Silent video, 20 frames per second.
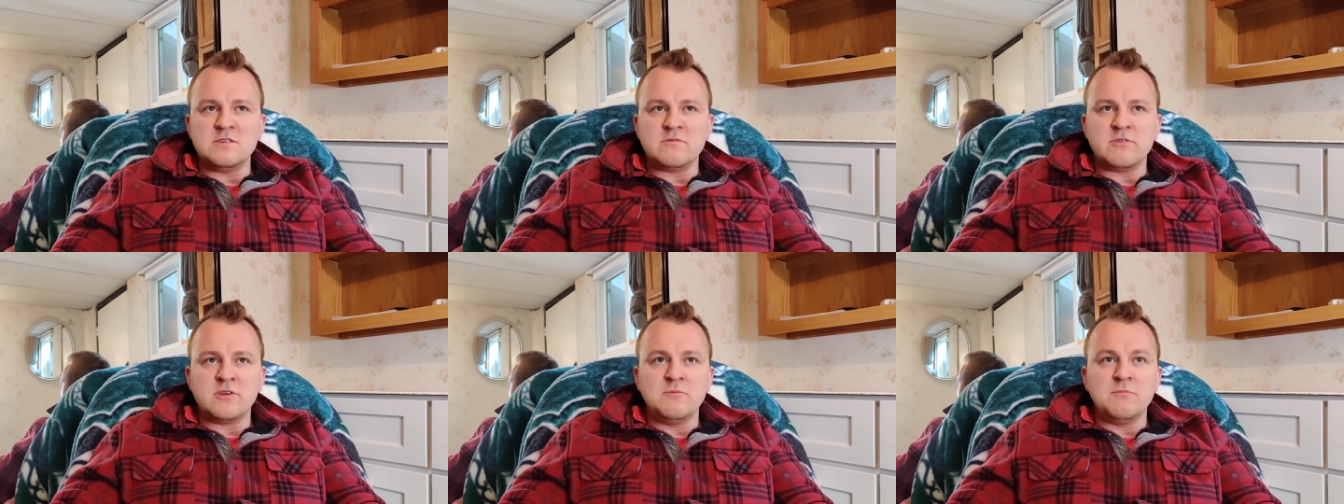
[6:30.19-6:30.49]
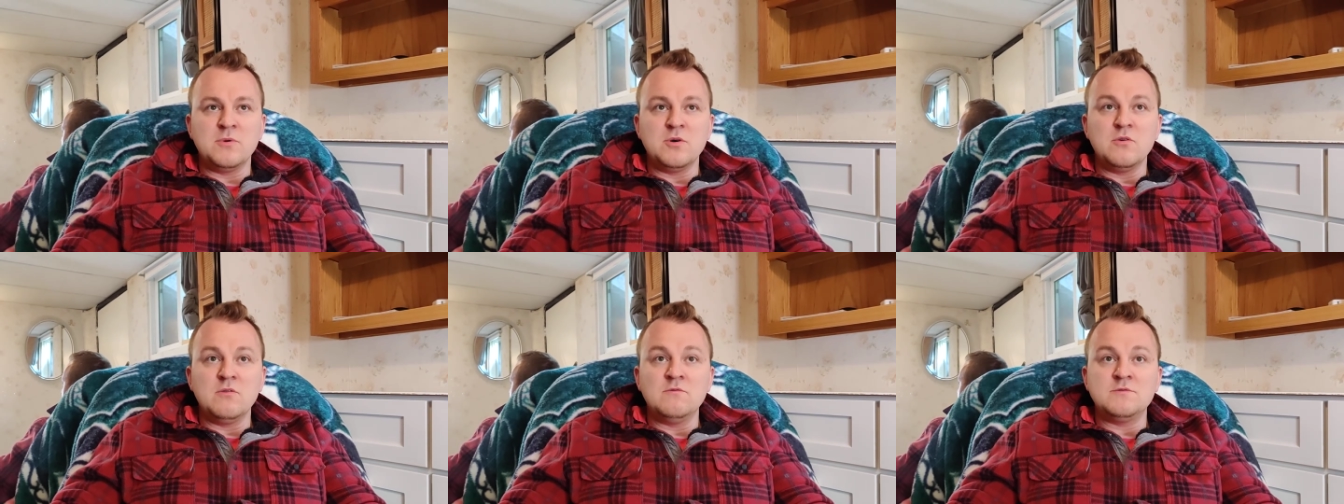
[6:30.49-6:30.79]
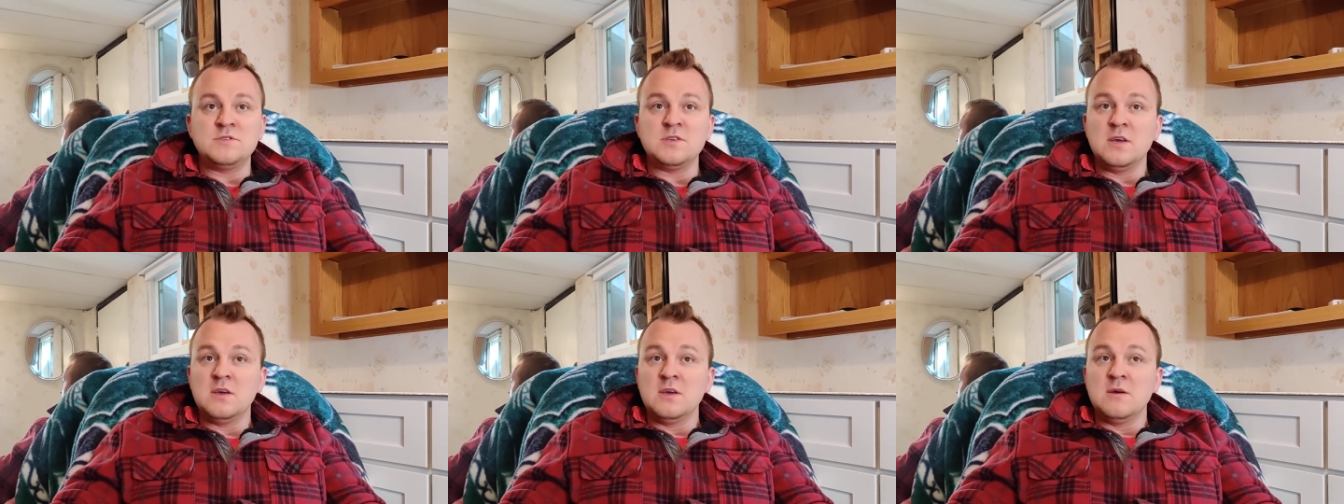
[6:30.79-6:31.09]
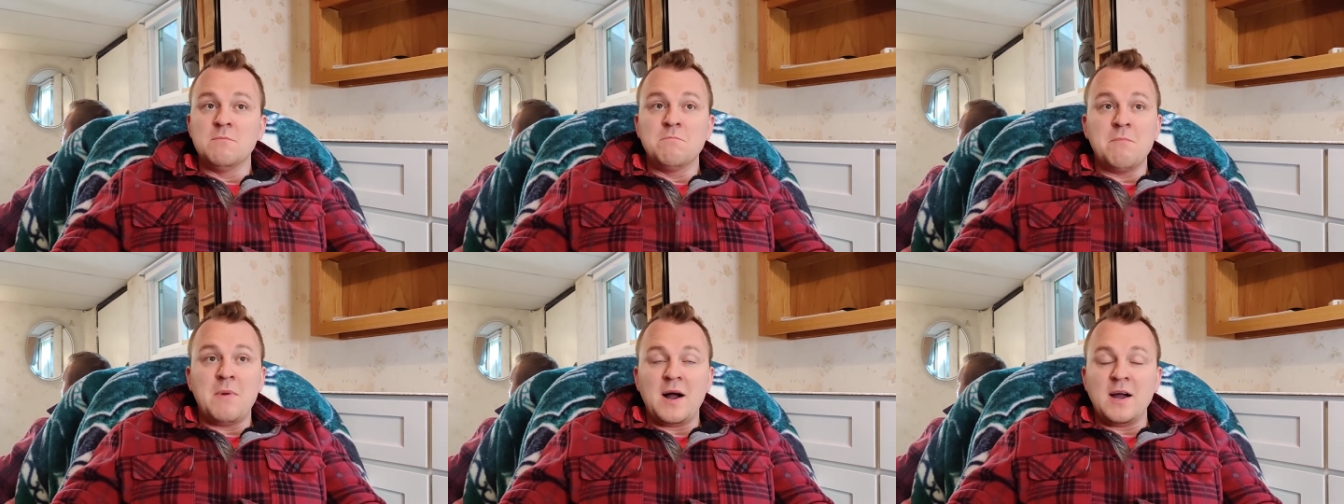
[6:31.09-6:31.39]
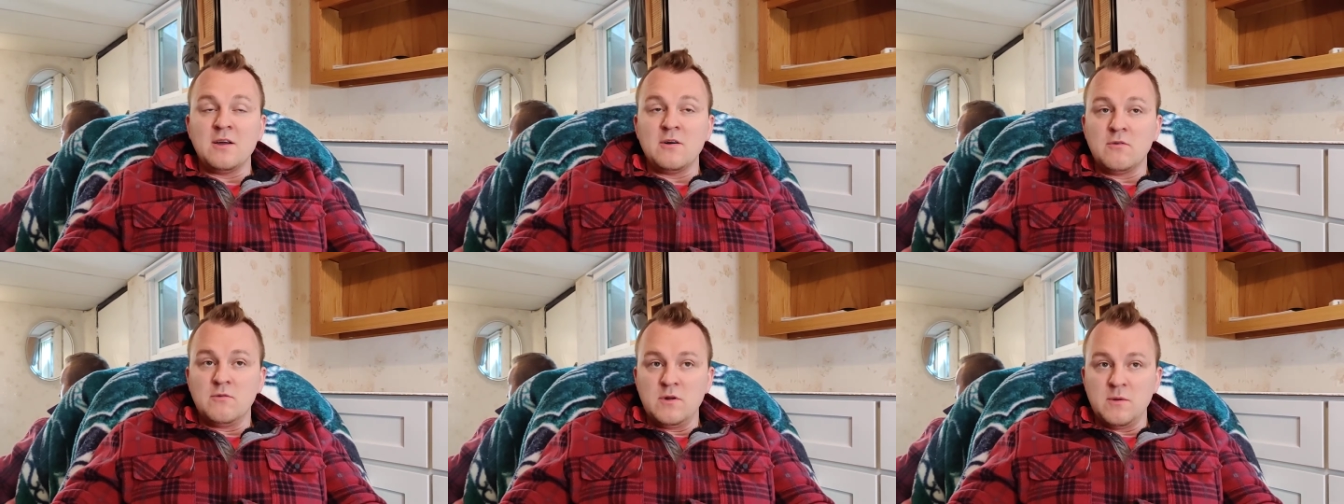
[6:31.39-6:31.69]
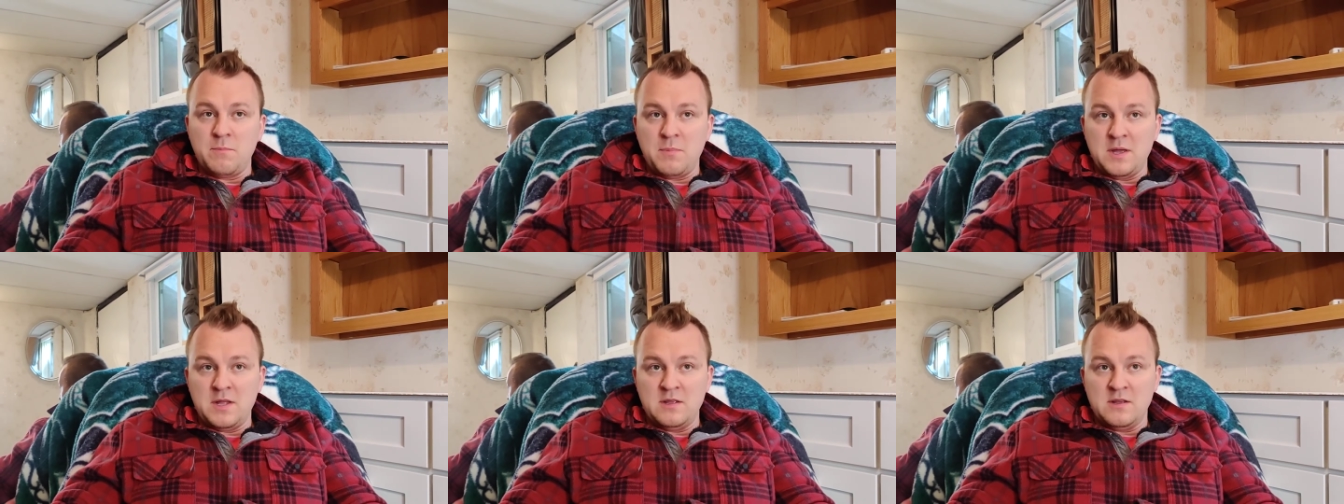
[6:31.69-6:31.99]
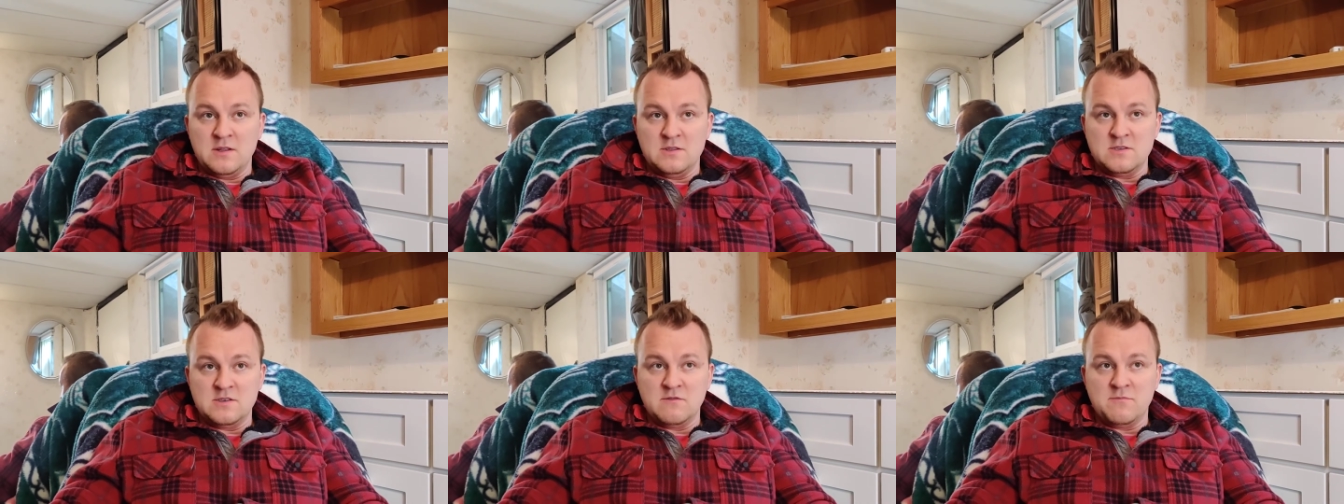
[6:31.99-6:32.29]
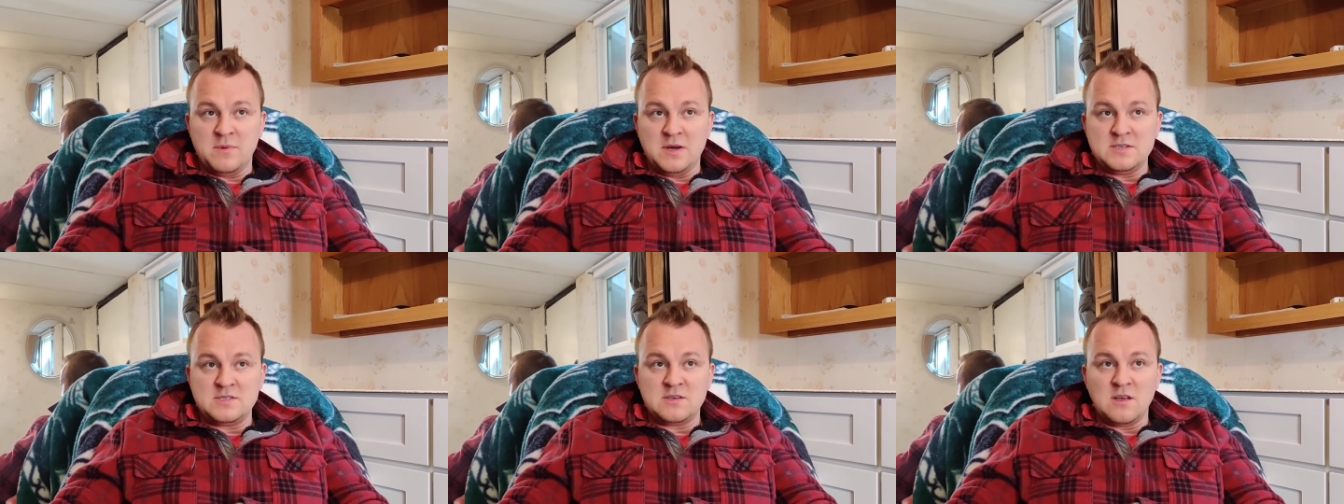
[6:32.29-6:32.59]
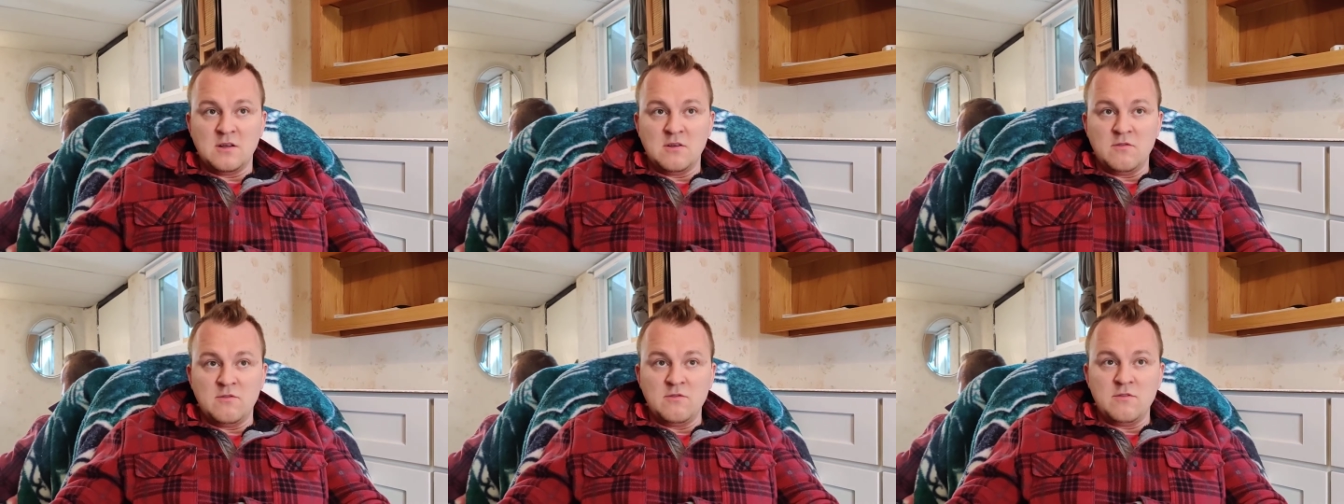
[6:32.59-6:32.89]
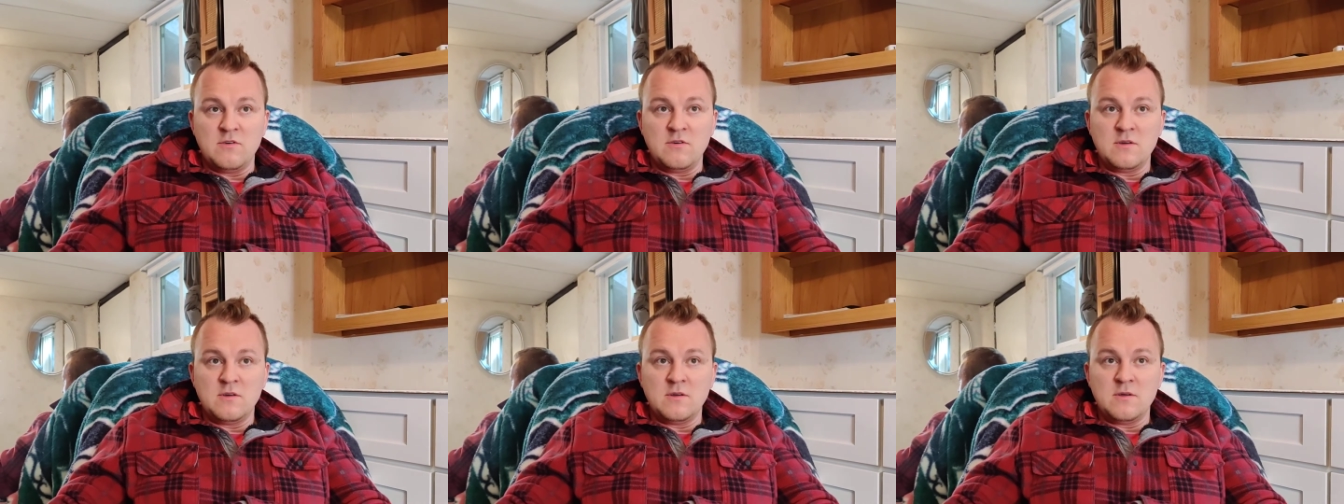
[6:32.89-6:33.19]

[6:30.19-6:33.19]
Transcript: It removes my own opinions of myself.